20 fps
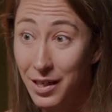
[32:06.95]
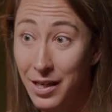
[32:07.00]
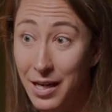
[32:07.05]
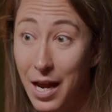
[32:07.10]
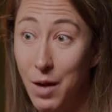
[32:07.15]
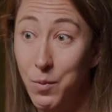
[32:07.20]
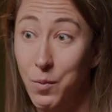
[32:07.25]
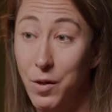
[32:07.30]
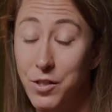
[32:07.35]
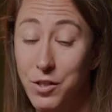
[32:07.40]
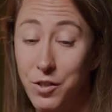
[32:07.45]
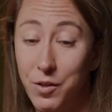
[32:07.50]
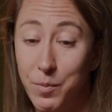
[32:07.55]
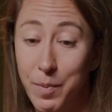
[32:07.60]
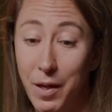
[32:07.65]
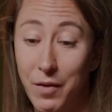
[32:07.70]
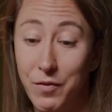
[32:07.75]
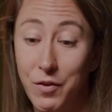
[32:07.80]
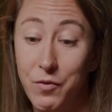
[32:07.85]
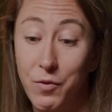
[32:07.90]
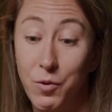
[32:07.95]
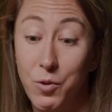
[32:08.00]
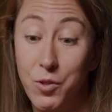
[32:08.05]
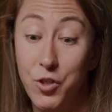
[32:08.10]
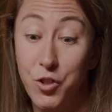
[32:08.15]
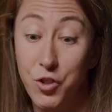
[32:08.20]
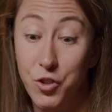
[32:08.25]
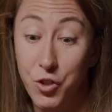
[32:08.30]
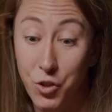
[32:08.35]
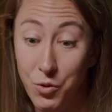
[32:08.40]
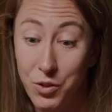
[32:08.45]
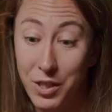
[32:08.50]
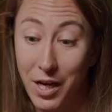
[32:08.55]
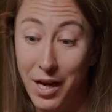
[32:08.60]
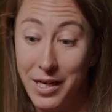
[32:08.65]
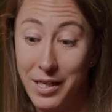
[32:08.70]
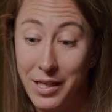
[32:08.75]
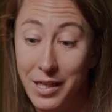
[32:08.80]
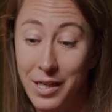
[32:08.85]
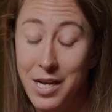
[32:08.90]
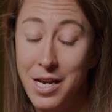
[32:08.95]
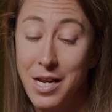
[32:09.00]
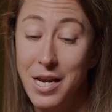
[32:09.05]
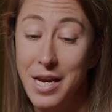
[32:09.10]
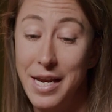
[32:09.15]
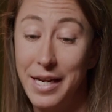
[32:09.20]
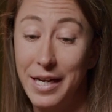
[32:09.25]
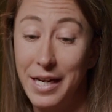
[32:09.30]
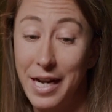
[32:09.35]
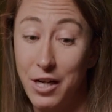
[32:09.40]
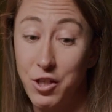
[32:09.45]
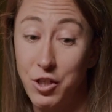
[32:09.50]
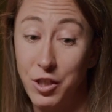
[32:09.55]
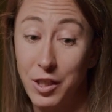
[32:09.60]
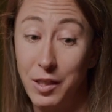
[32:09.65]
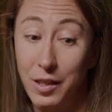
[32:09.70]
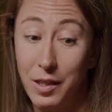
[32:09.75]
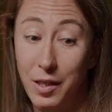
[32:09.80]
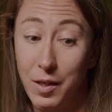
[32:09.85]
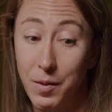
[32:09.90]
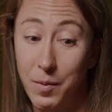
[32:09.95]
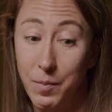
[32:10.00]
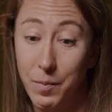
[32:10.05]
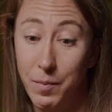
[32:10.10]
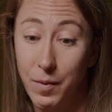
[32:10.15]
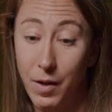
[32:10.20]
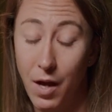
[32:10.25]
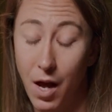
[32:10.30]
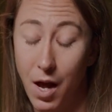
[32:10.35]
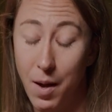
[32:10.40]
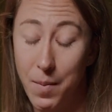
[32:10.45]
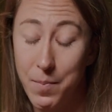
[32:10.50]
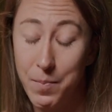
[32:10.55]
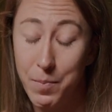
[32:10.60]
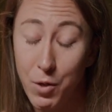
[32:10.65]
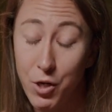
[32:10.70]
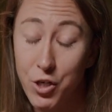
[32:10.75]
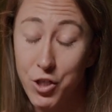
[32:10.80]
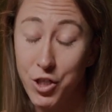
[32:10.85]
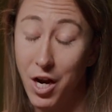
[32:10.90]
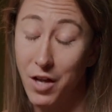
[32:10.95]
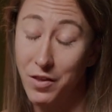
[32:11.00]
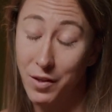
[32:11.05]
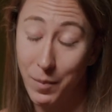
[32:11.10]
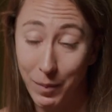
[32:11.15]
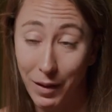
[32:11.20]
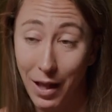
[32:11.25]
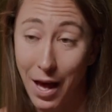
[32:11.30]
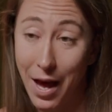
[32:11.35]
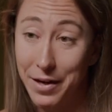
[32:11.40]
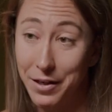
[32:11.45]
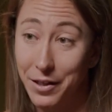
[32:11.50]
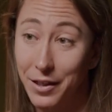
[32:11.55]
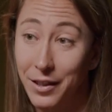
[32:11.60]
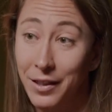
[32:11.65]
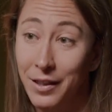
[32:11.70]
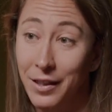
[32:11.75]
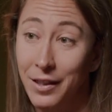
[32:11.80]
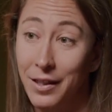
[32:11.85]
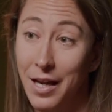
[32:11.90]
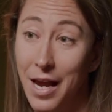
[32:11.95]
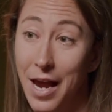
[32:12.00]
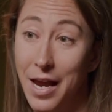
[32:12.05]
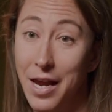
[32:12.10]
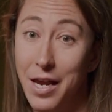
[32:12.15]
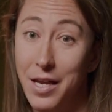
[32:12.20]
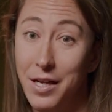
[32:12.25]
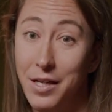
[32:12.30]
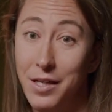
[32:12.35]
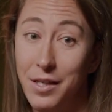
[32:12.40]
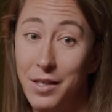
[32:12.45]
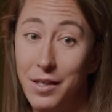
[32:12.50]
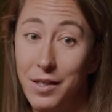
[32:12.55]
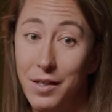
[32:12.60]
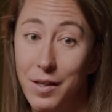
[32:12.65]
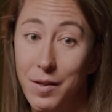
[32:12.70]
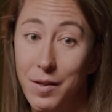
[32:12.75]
And when your pelvic floor is too tight, it can actually push on the bladder and